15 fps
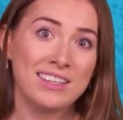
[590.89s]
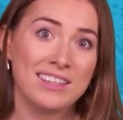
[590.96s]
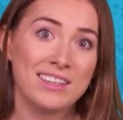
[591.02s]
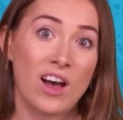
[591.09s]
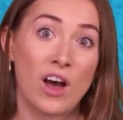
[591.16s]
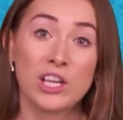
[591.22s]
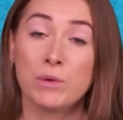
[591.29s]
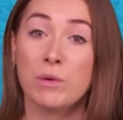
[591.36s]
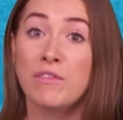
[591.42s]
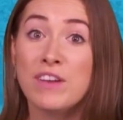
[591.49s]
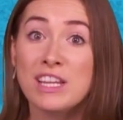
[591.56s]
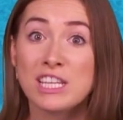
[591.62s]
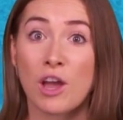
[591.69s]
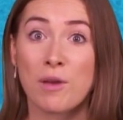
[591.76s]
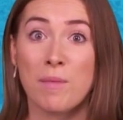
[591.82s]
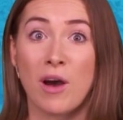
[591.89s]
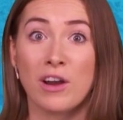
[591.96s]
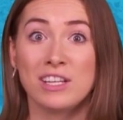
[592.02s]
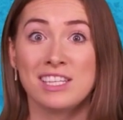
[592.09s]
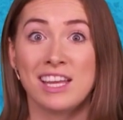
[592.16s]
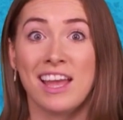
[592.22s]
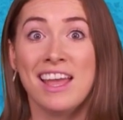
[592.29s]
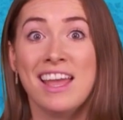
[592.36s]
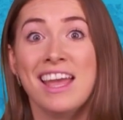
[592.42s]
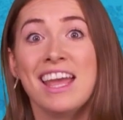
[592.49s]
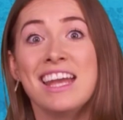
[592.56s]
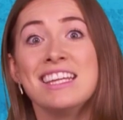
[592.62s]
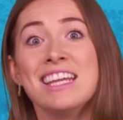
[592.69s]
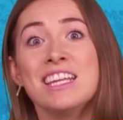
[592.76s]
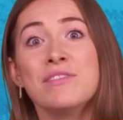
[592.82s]
Are you a video marketer
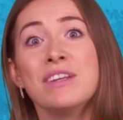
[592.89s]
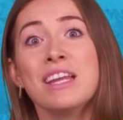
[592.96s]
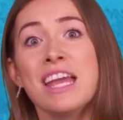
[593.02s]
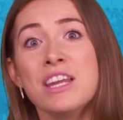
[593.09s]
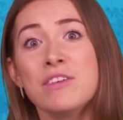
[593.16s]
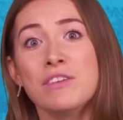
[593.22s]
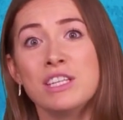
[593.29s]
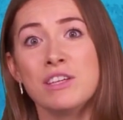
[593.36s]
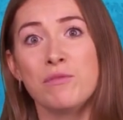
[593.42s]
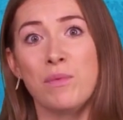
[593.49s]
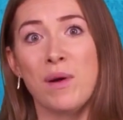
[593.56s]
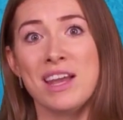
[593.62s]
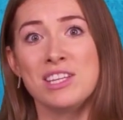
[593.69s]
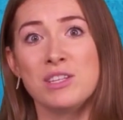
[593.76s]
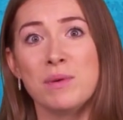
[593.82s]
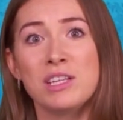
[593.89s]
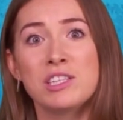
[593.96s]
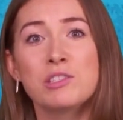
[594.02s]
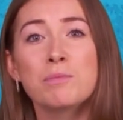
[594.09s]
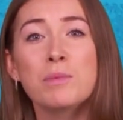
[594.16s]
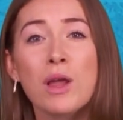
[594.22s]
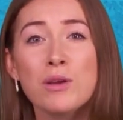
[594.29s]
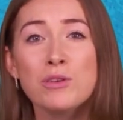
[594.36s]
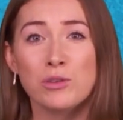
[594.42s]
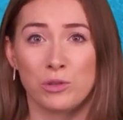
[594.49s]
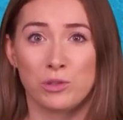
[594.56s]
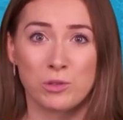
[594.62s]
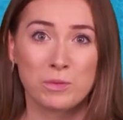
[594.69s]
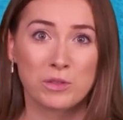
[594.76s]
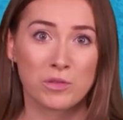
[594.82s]
in need of an innovative way to explode your
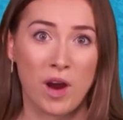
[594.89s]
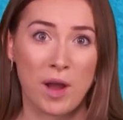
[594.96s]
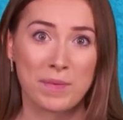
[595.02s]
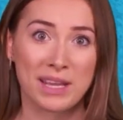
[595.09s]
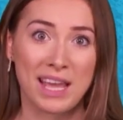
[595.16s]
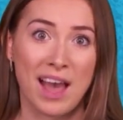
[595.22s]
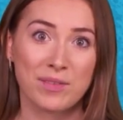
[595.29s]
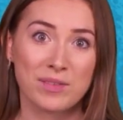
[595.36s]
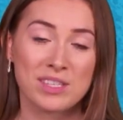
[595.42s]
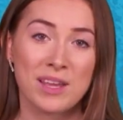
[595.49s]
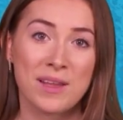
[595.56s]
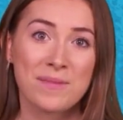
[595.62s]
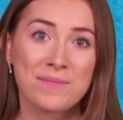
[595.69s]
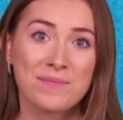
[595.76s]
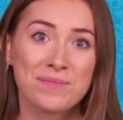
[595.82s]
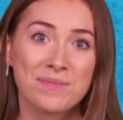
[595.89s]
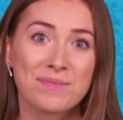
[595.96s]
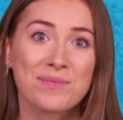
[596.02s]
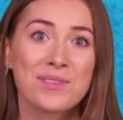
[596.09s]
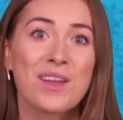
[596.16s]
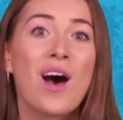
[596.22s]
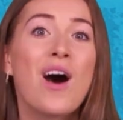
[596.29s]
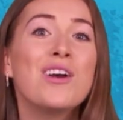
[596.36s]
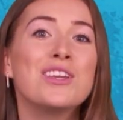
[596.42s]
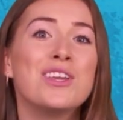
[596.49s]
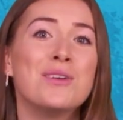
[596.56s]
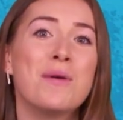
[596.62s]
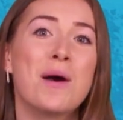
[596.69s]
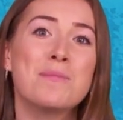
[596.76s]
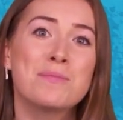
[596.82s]
subscriber count? Are
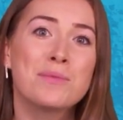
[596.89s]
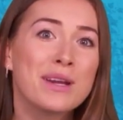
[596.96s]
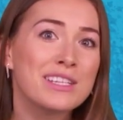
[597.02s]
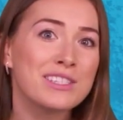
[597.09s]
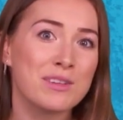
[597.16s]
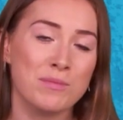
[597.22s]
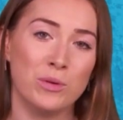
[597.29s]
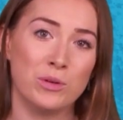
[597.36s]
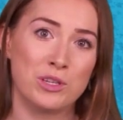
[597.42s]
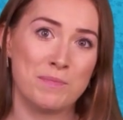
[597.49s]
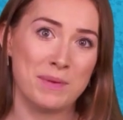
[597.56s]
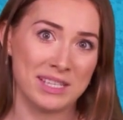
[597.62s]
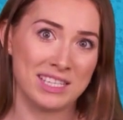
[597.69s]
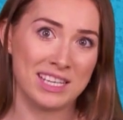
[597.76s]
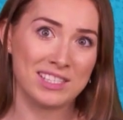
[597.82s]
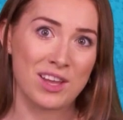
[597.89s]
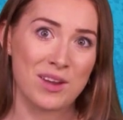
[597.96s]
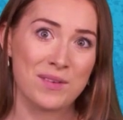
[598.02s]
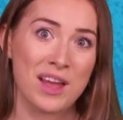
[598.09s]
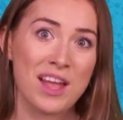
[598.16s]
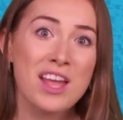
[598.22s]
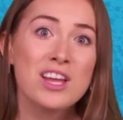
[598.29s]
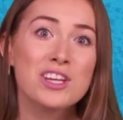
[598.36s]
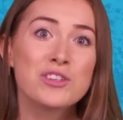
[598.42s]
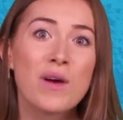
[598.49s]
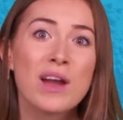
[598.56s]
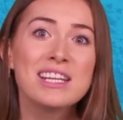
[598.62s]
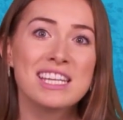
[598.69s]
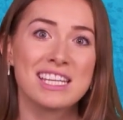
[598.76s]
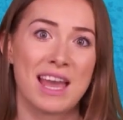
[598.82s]
you a bricks and mortar business owner
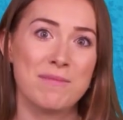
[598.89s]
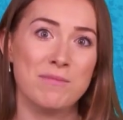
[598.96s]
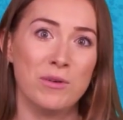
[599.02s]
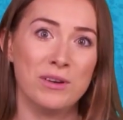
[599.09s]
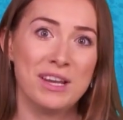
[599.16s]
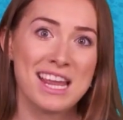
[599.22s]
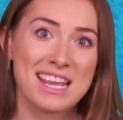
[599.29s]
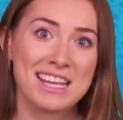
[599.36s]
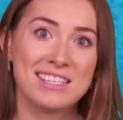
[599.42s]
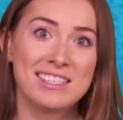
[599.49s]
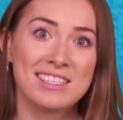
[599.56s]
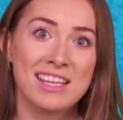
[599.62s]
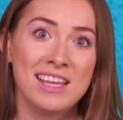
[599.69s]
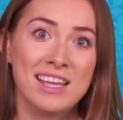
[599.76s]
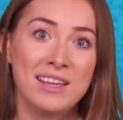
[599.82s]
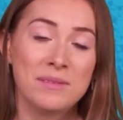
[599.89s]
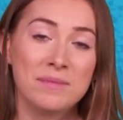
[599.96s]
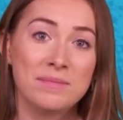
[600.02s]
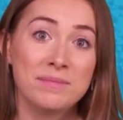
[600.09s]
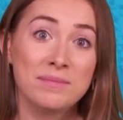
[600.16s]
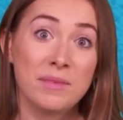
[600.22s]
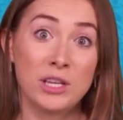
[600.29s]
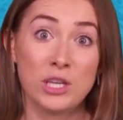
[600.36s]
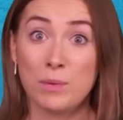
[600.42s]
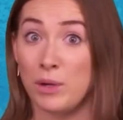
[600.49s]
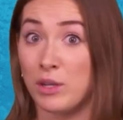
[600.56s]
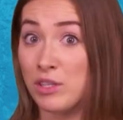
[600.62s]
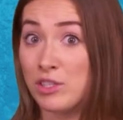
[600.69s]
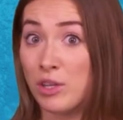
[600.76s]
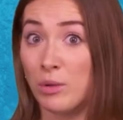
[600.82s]
trying to get more leads? Are you a
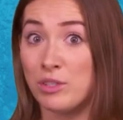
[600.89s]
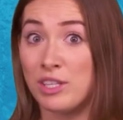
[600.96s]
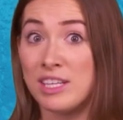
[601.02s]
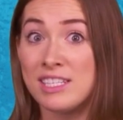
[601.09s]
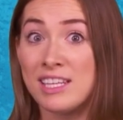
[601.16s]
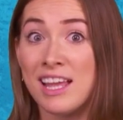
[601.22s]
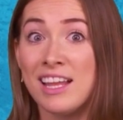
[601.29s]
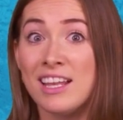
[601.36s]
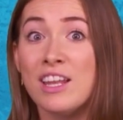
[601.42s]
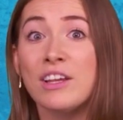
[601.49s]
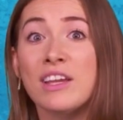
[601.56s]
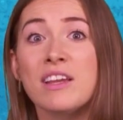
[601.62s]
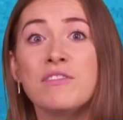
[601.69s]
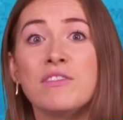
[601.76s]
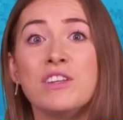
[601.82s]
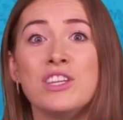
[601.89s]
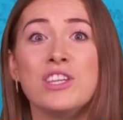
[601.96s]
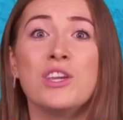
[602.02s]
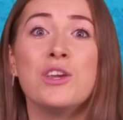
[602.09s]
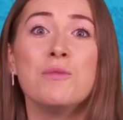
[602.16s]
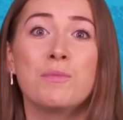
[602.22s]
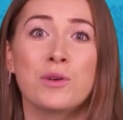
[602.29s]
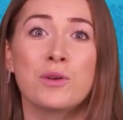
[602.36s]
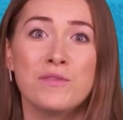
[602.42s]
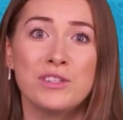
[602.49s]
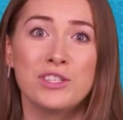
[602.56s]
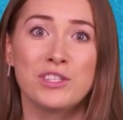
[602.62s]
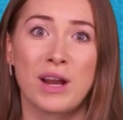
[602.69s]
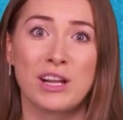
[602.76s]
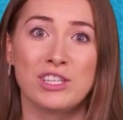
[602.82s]
consultant looking for new
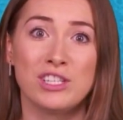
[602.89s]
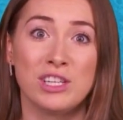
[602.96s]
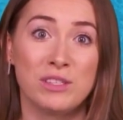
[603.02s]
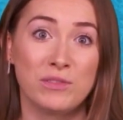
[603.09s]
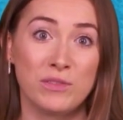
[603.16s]
proven strategies for